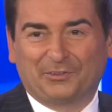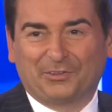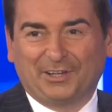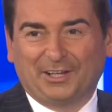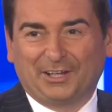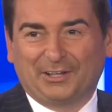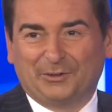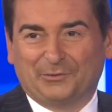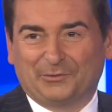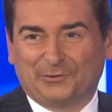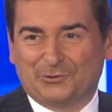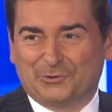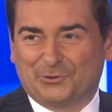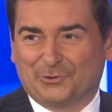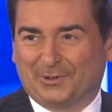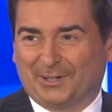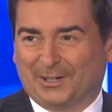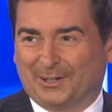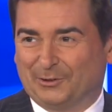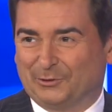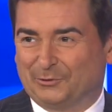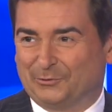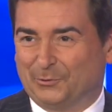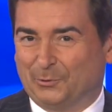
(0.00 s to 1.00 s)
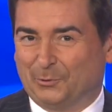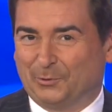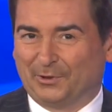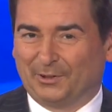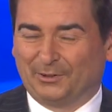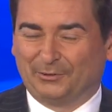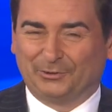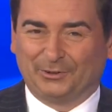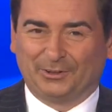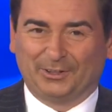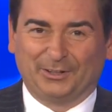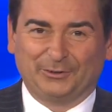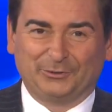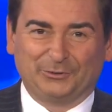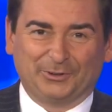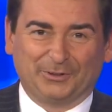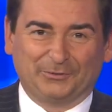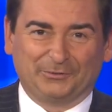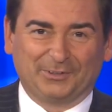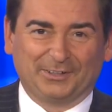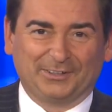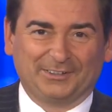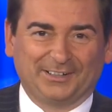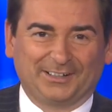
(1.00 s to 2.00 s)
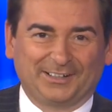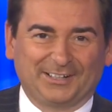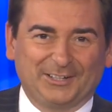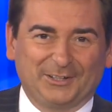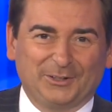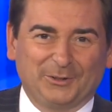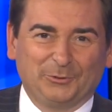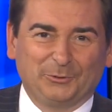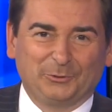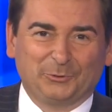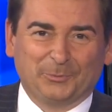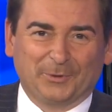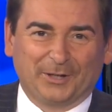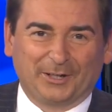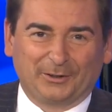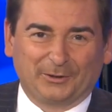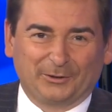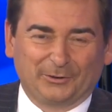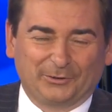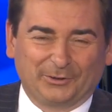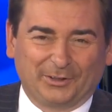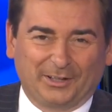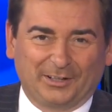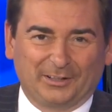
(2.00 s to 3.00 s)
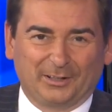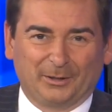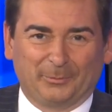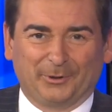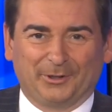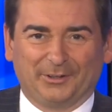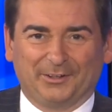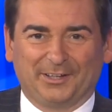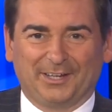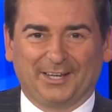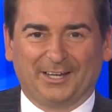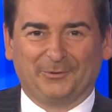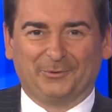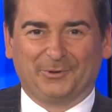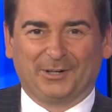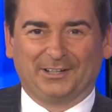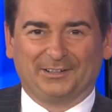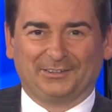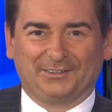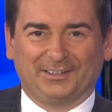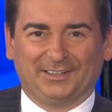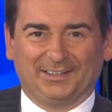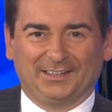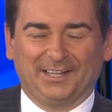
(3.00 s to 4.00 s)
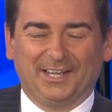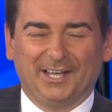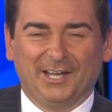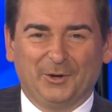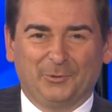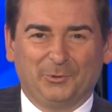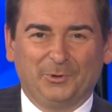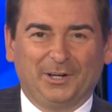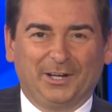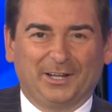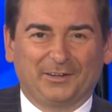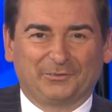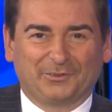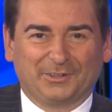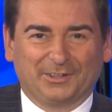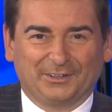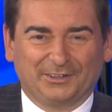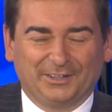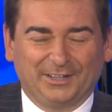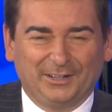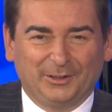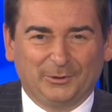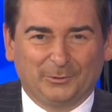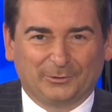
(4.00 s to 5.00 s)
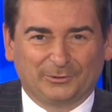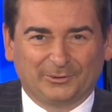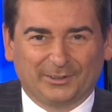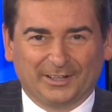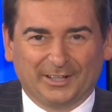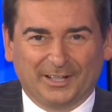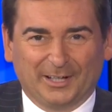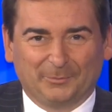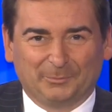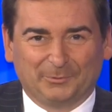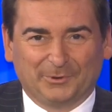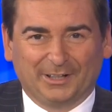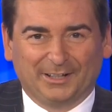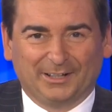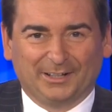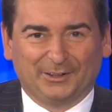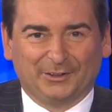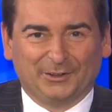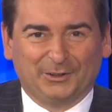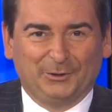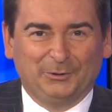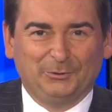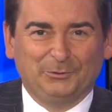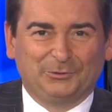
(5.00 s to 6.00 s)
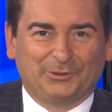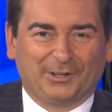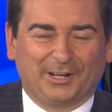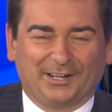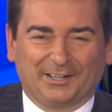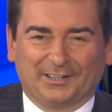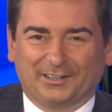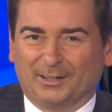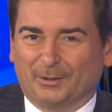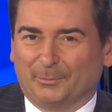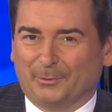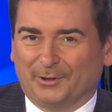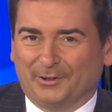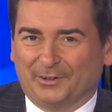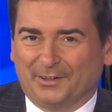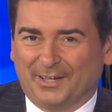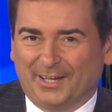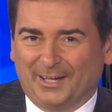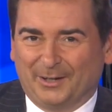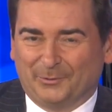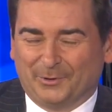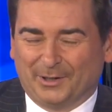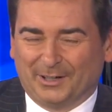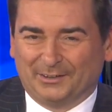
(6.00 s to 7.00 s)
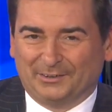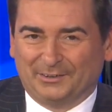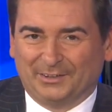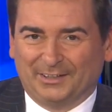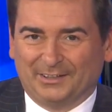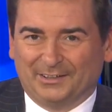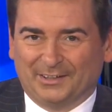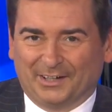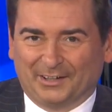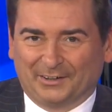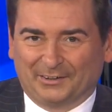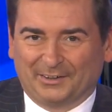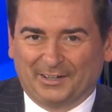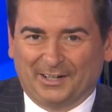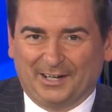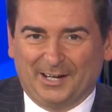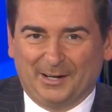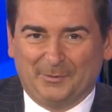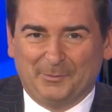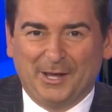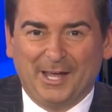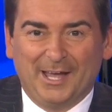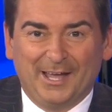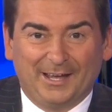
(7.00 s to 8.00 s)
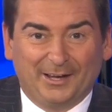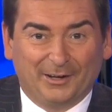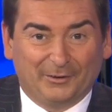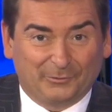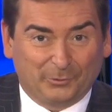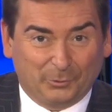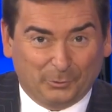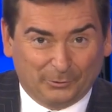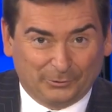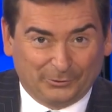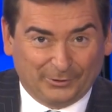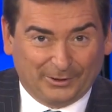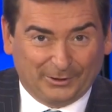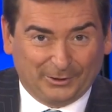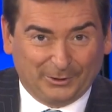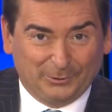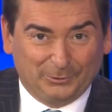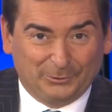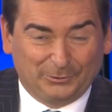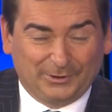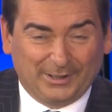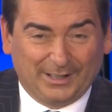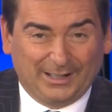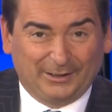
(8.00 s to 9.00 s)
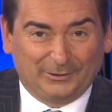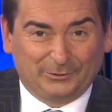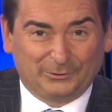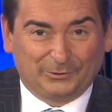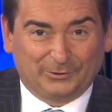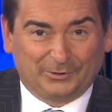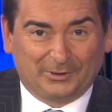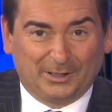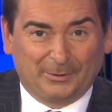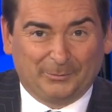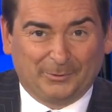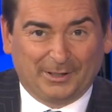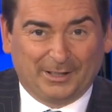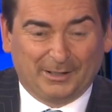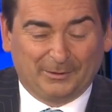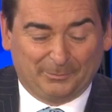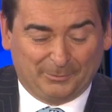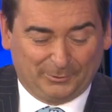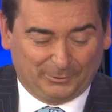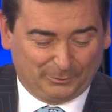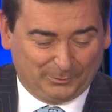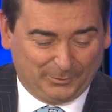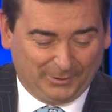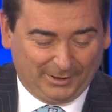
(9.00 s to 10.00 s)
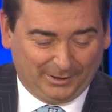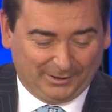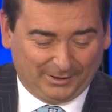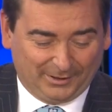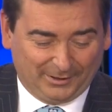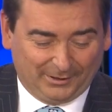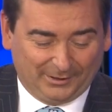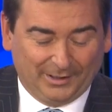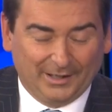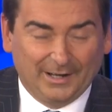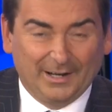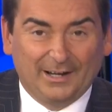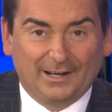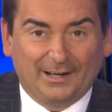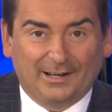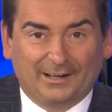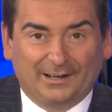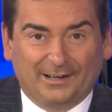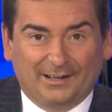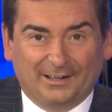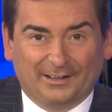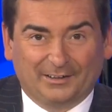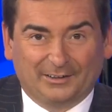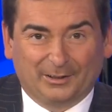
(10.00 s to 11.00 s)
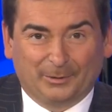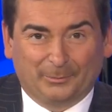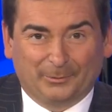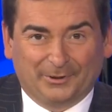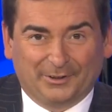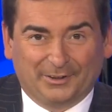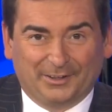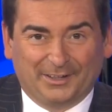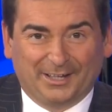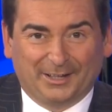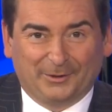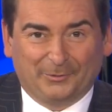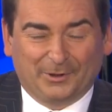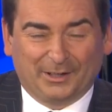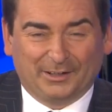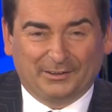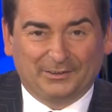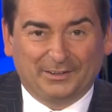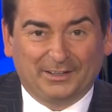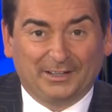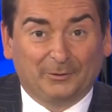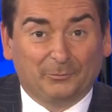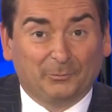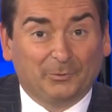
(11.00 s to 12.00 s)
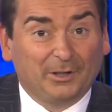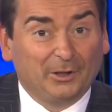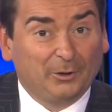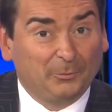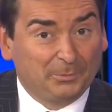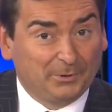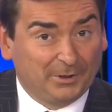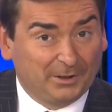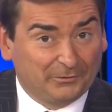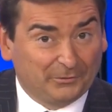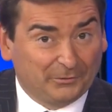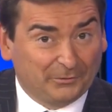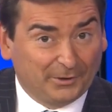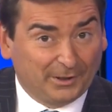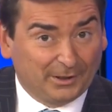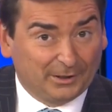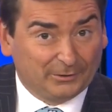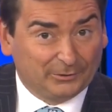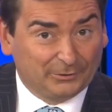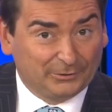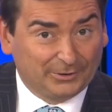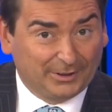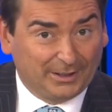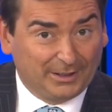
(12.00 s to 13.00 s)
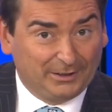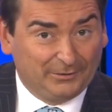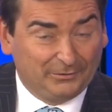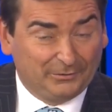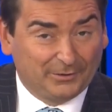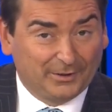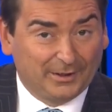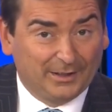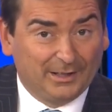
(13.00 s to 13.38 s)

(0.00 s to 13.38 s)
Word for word: to thank you for joining us for this edition of Kentucky Newsmakers on WKYT. We'll have continuously updated news on WKYT.com. Of course, our newscasts are coming up as well here uh, on WKYT, and we hope you have a very safe